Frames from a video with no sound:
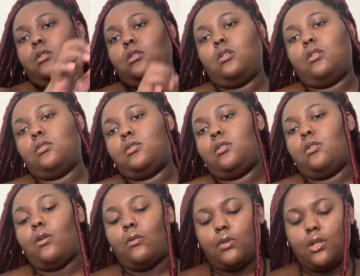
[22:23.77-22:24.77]

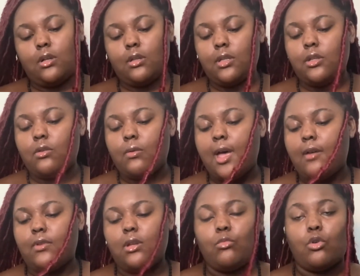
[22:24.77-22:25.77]
until literally you don't have
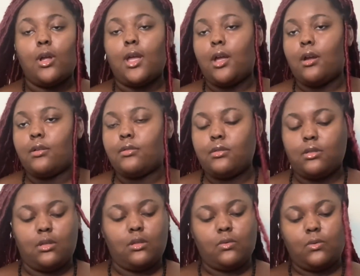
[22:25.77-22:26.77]
any more hair
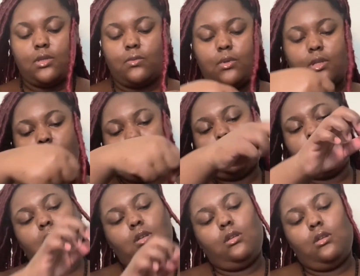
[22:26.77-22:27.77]
to twist with.
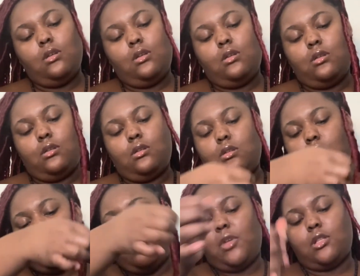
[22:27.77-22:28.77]

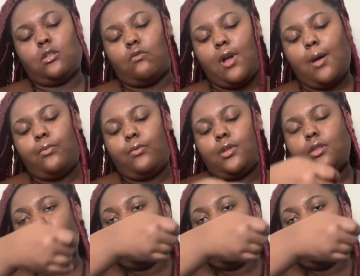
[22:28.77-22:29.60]
To wrap with.